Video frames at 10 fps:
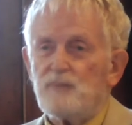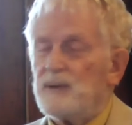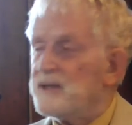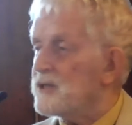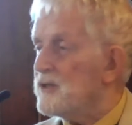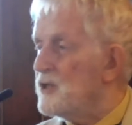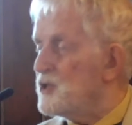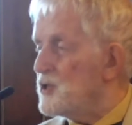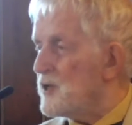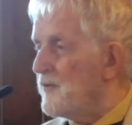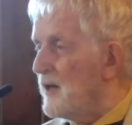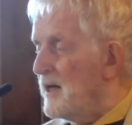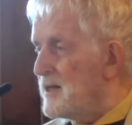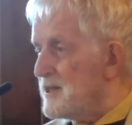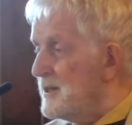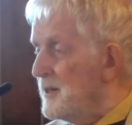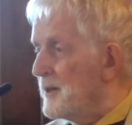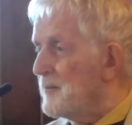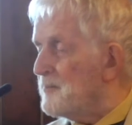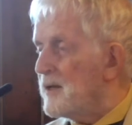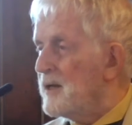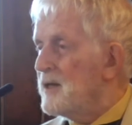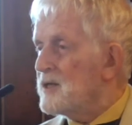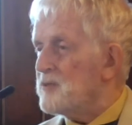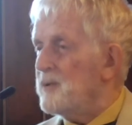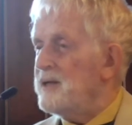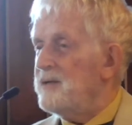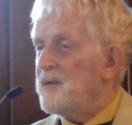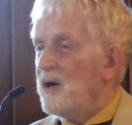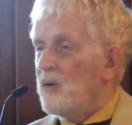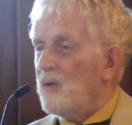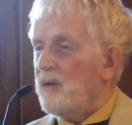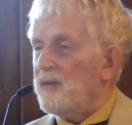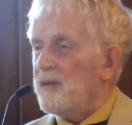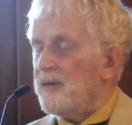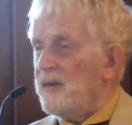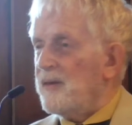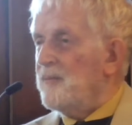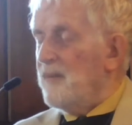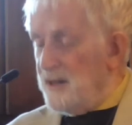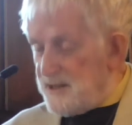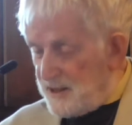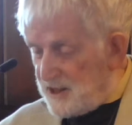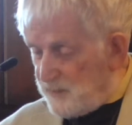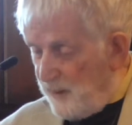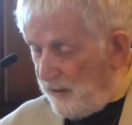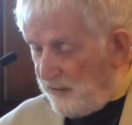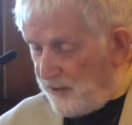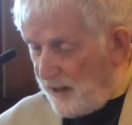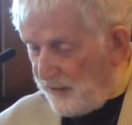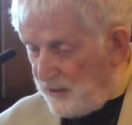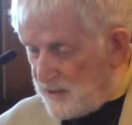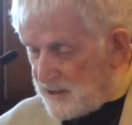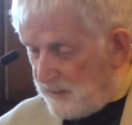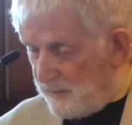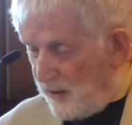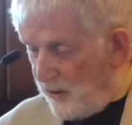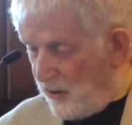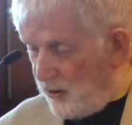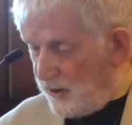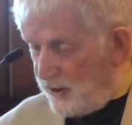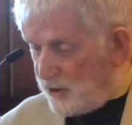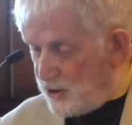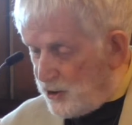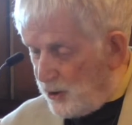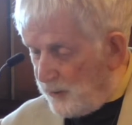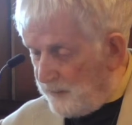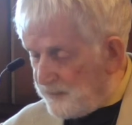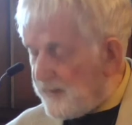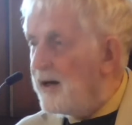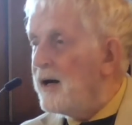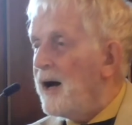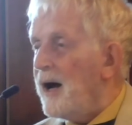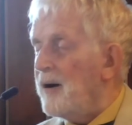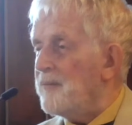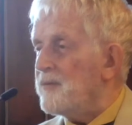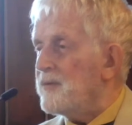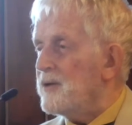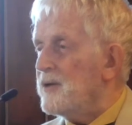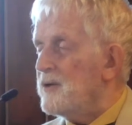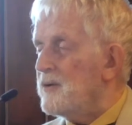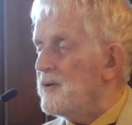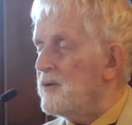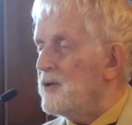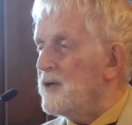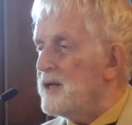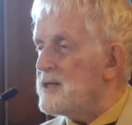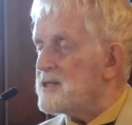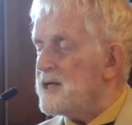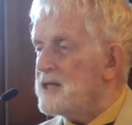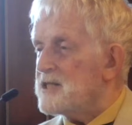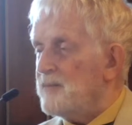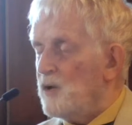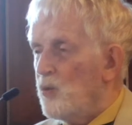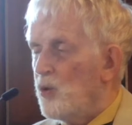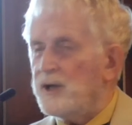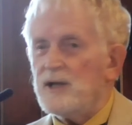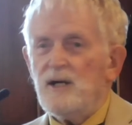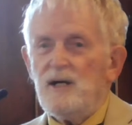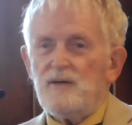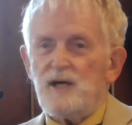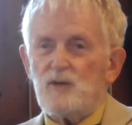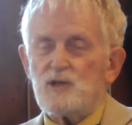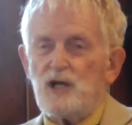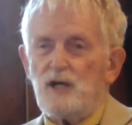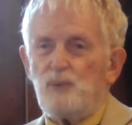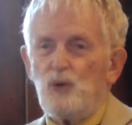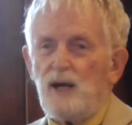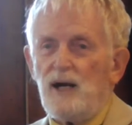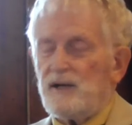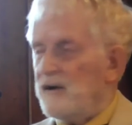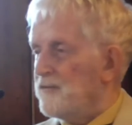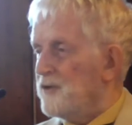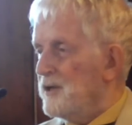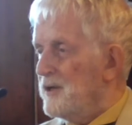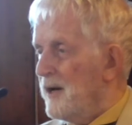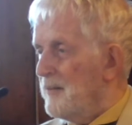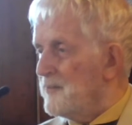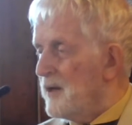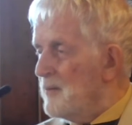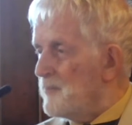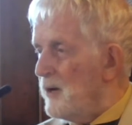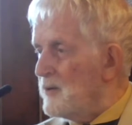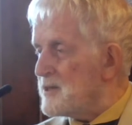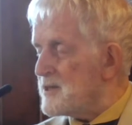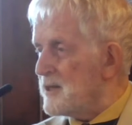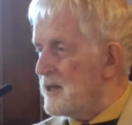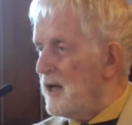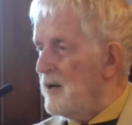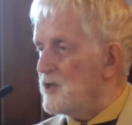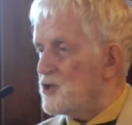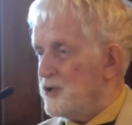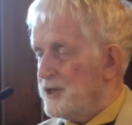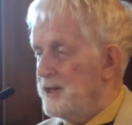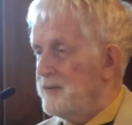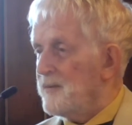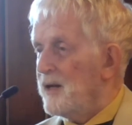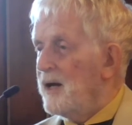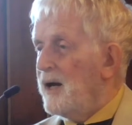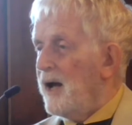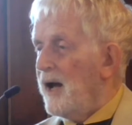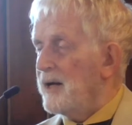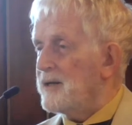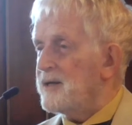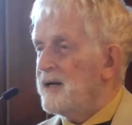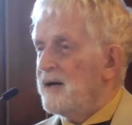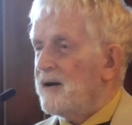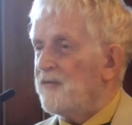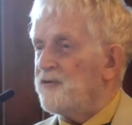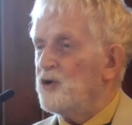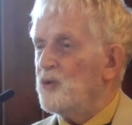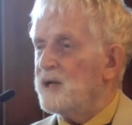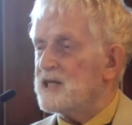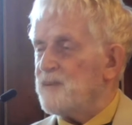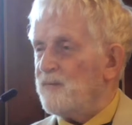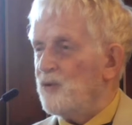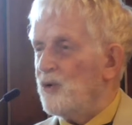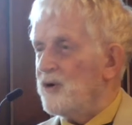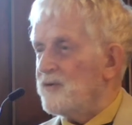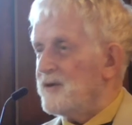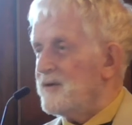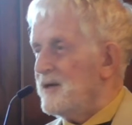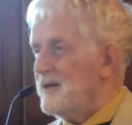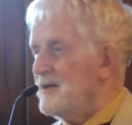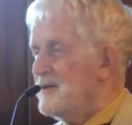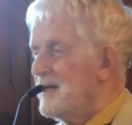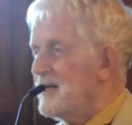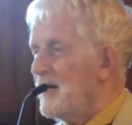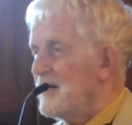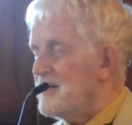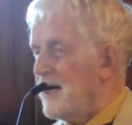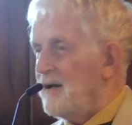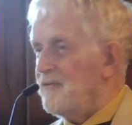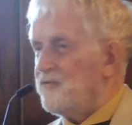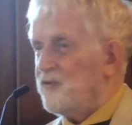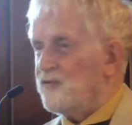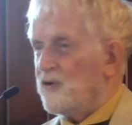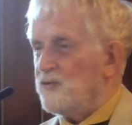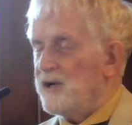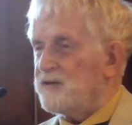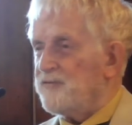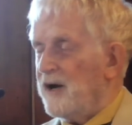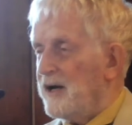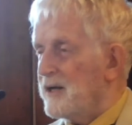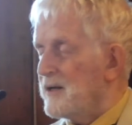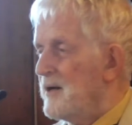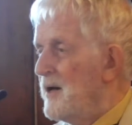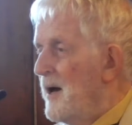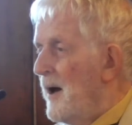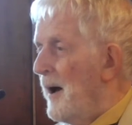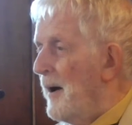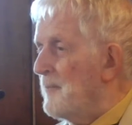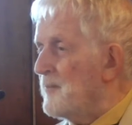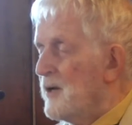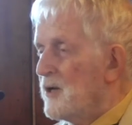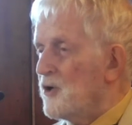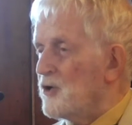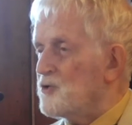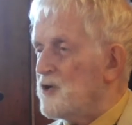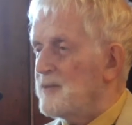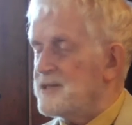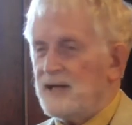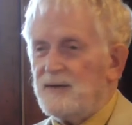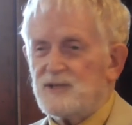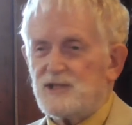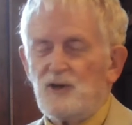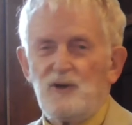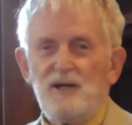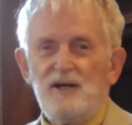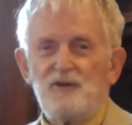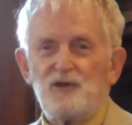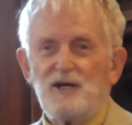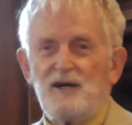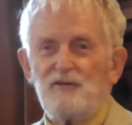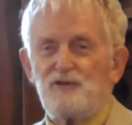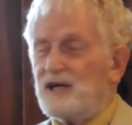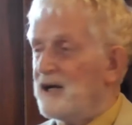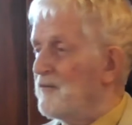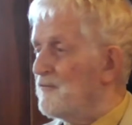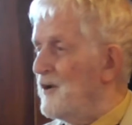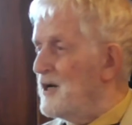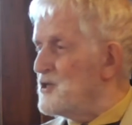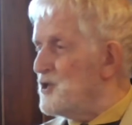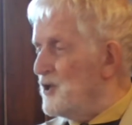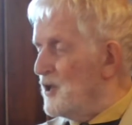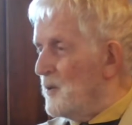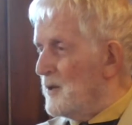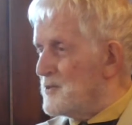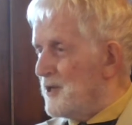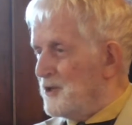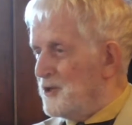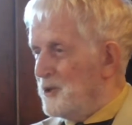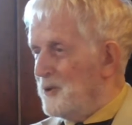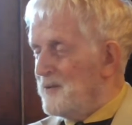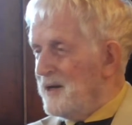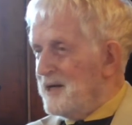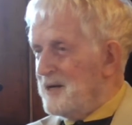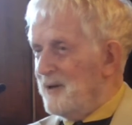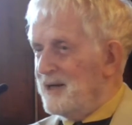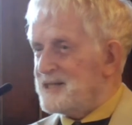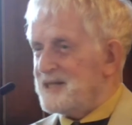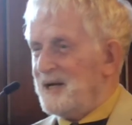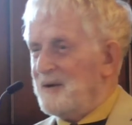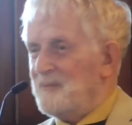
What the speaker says: political issues of the last year. To me, the most inspiring thing, I think it was early in June, the United States had been warning that it was going to pull out of the Paris Climate Treaty, and a few weeks before the deadline day for ratifying it, Donald Trump had said he was still thinking, fine-tuning what he was going to do. He might